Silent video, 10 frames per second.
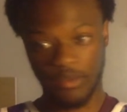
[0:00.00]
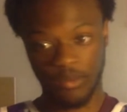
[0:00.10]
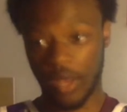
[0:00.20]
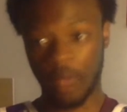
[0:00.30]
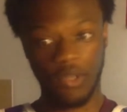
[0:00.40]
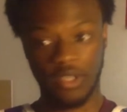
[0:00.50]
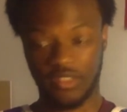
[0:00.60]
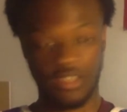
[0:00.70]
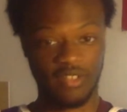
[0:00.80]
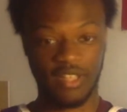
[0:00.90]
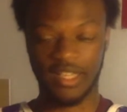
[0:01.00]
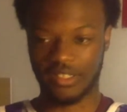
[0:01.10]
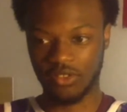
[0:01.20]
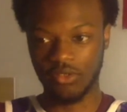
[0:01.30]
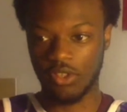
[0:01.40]
that really says a
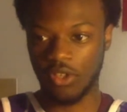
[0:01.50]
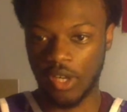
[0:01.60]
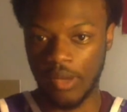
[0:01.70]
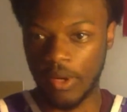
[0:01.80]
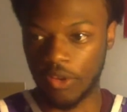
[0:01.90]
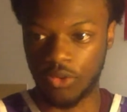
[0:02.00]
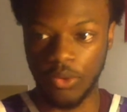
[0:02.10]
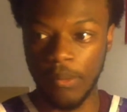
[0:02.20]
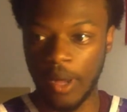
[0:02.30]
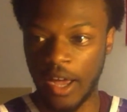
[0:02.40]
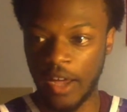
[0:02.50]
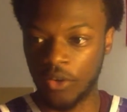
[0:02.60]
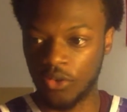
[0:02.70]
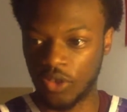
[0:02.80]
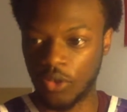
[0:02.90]
lot too, you know, given how three of my idols,